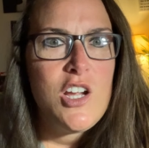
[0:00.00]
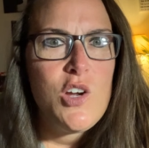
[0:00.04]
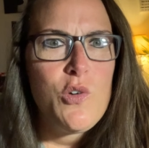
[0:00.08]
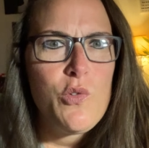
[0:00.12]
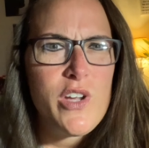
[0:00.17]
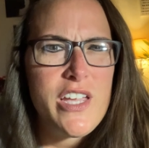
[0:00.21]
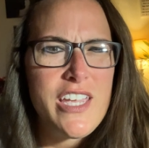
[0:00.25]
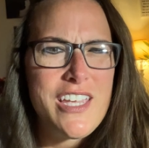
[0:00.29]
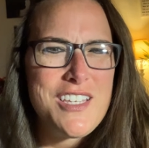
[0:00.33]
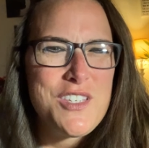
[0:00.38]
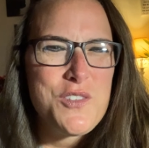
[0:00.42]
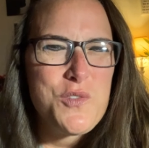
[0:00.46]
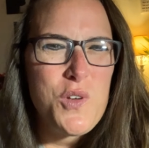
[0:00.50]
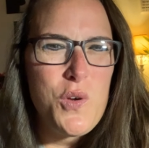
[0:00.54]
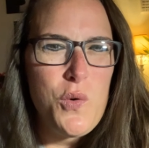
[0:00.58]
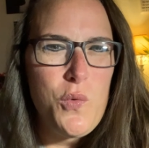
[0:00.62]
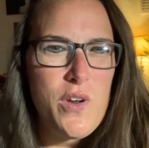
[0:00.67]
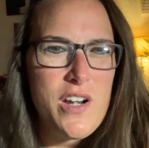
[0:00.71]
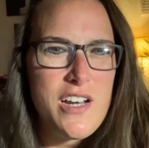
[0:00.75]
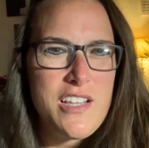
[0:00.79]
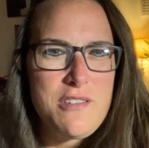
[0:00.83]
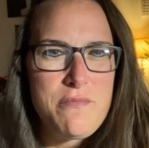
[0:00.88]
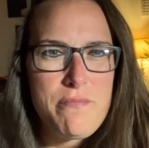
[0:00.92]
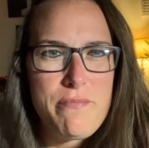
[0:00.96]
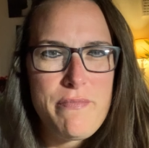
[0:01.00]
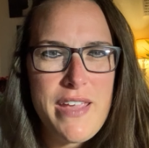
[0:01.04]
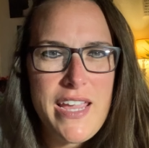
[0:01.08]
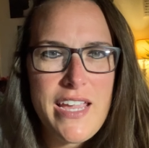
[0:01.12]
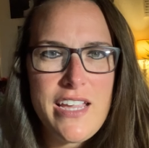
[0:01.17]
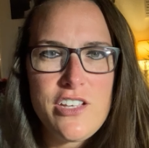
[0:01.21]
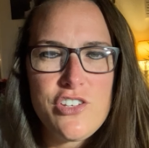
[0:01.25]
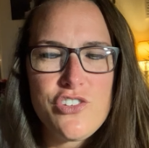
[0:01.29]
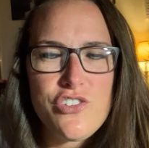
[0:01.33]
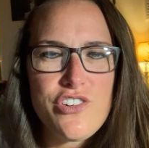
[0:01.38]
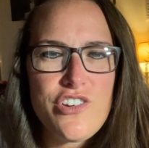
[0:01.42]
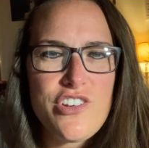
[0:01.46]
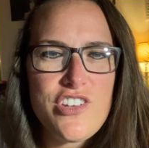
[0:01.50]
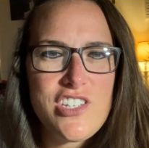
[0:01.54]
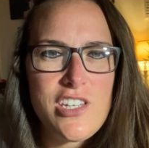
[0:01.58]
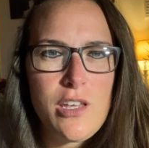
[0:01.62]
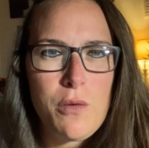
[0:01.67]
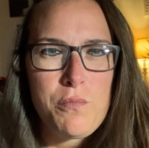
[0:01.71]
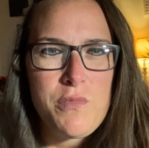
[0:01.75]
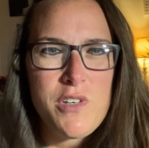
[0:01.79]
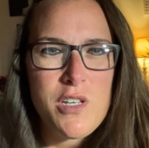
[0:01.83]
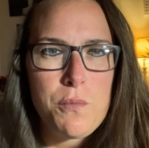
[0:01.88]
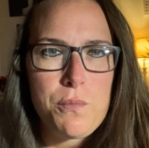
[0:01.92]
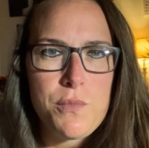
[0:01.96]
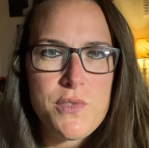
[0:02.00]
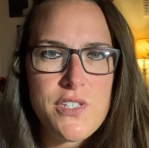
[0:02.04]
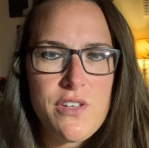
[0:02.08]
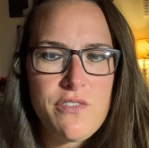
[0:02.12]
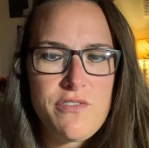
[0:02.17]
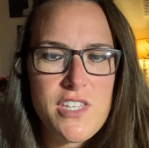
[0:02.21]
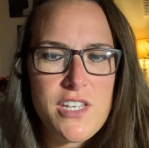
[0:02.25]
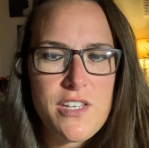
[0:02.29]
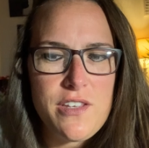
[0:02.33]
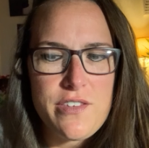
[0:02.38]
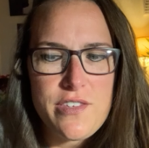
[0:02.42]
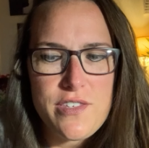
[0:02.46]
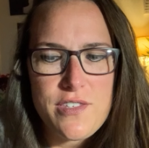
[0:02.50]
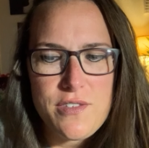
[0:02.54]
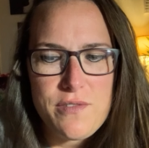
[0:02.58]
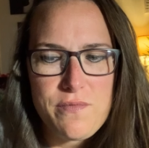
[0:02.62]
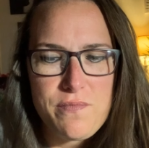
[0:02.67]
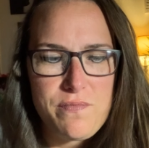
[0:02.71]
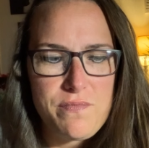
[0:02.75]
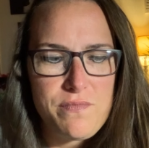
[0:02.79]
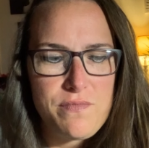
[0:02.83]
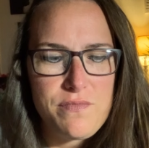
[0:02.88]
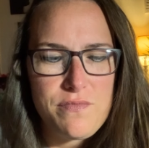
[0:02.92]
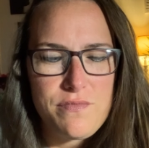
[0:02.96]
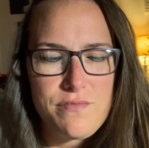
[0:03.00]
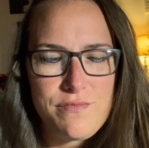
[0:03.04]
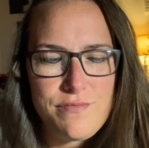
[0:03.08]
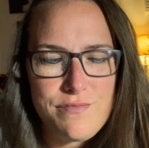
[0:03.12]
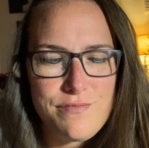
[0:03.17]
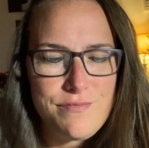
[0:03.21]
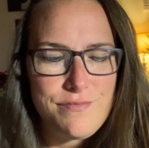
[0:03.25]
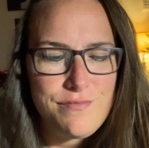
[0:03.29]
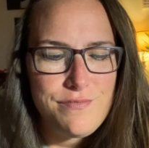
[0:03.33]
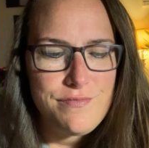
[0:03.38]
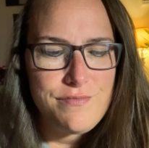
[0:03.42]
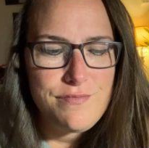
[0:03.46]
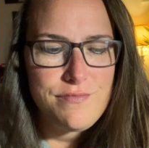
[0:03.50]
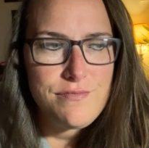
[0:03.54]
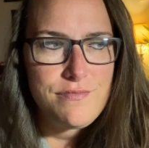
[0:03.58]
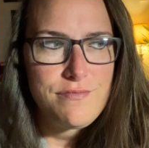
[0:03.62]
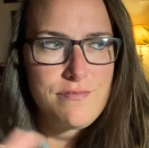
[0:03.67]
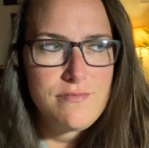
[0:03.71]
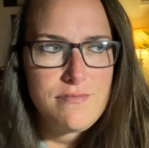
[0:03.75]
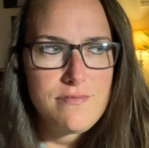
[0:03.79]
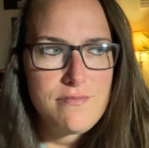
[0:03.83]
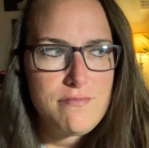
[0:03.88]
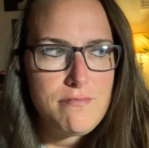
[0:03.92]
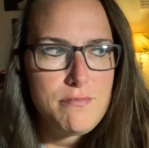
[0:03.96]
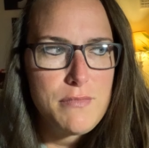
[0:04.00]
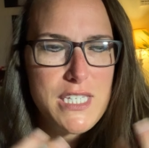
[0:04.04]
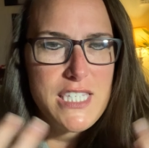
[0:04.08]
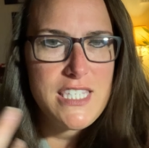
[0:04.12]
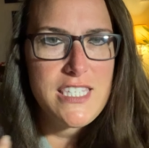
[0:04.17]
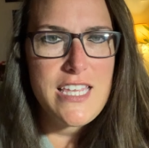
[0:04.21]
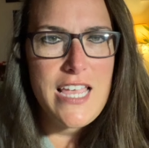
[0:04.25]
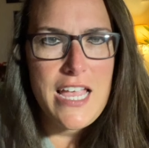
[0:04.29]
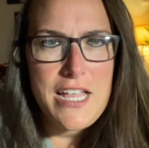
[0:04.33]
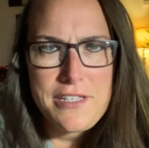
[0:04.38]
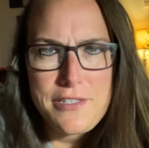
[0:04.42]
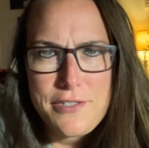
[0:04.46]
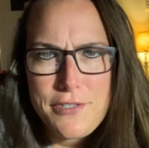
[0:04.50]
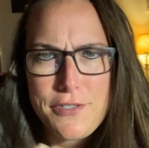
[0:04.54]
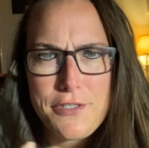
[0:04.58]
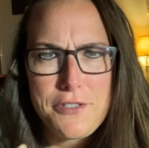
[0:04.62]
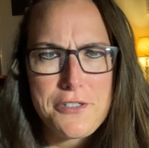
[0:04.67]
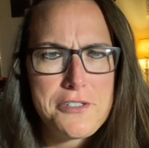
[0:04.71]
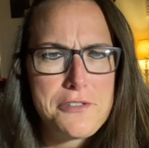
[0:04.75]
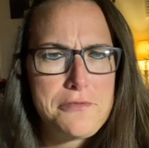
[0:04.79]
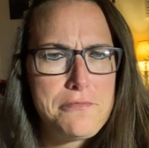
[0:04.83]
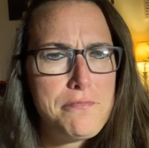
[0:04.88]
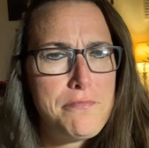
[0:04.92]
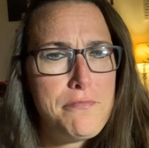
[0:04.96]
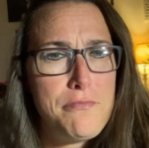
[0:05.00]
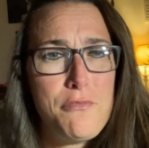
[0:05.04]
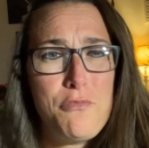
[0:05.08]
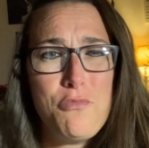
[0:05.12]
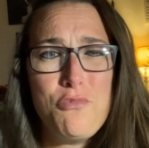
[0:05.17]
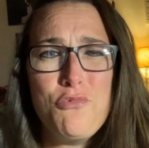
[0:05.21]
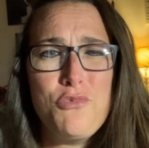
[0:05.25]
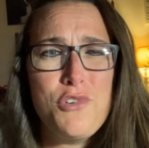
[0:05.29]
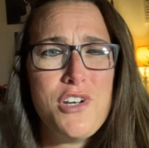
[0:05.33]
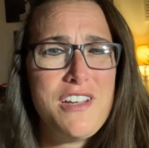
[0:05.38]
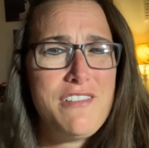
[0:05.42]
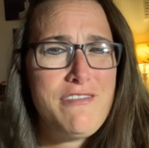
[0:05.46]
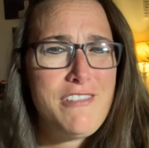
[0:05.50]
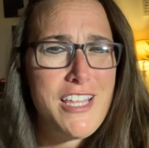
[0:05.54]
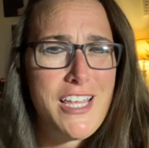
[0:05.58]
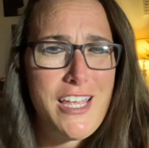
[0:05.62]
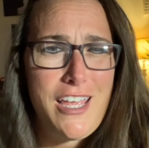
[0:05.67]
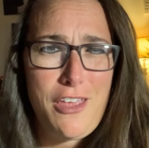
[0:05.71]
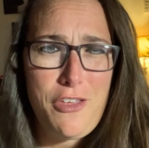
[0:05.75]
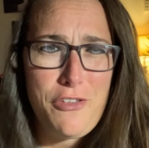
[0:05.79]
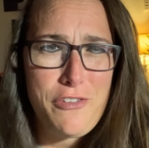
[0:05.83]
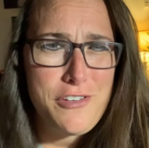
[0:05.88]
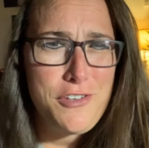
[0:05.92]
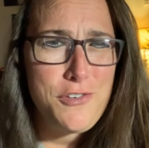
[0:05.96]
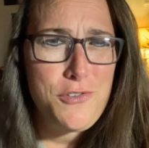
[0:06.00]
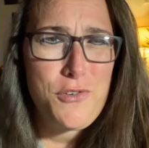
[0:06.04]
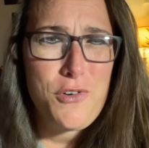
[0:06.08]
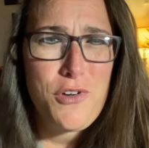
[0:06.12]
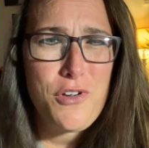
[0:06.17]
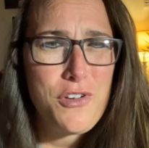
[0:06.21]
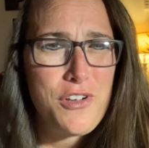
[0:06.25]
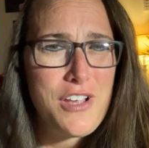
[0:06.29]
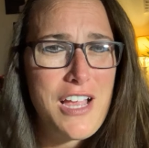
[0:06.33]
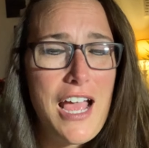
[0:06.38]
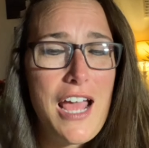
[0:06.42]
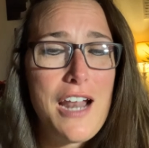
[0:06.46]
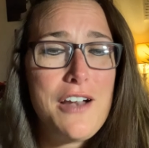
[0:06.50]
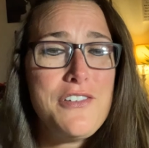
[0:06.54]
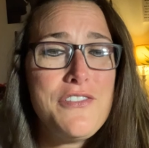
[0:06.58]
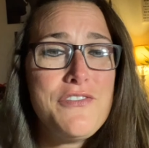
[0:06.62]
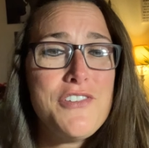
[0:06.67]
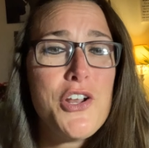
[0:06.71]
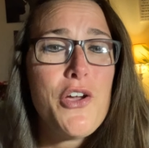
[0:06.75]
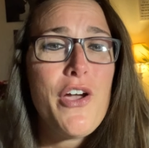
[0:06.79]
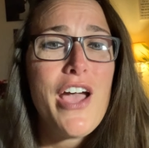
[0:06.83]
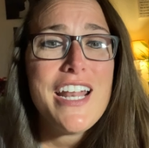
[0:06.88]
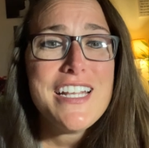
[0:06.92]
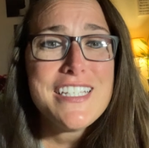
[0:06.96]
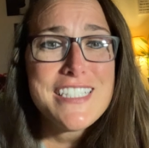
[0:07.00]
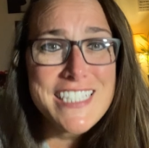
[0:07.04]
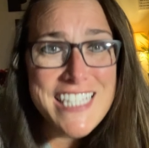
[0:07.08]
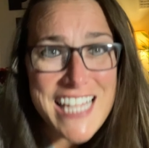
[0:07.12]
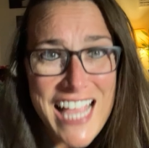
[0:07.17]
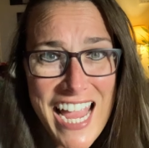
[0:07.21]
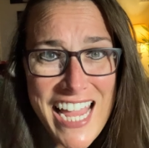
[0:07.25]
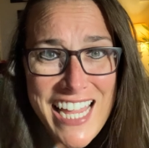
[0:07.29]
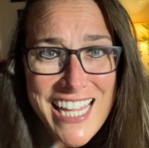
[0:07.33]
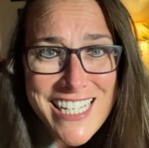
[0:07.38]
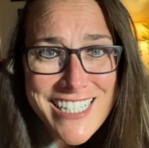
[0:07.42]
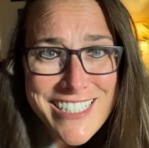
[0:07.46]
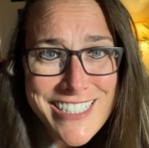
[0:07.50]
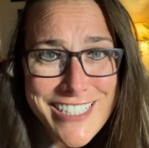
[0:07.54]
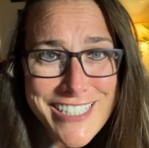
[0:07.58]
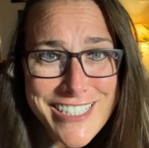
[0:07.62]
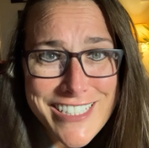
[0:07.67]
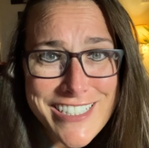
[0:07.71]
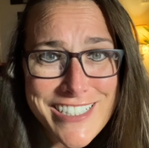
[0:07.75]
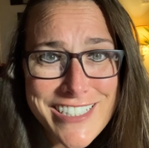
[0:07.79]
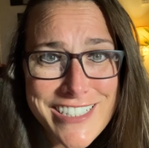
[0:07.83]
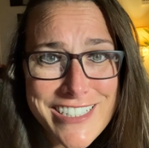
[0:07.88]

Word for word: Well, guess what one of the major symptoms of this besets or whatever the hell you, I don't even know how to say it.